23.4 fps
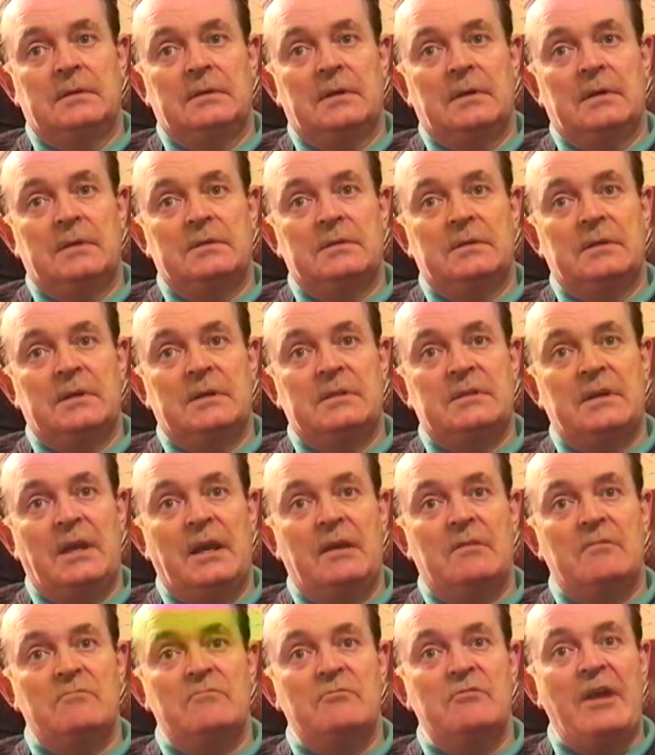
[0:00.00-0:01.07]
how should I say,
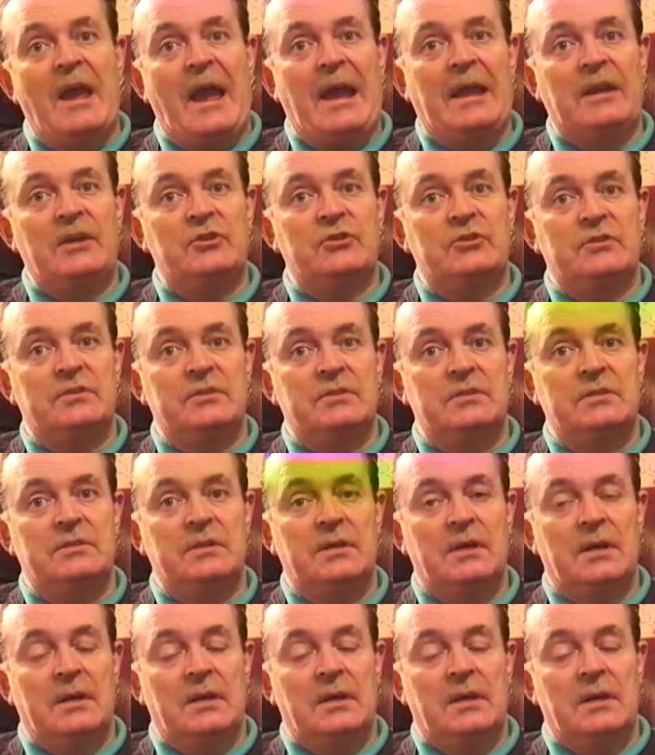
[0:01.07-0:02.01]
reactions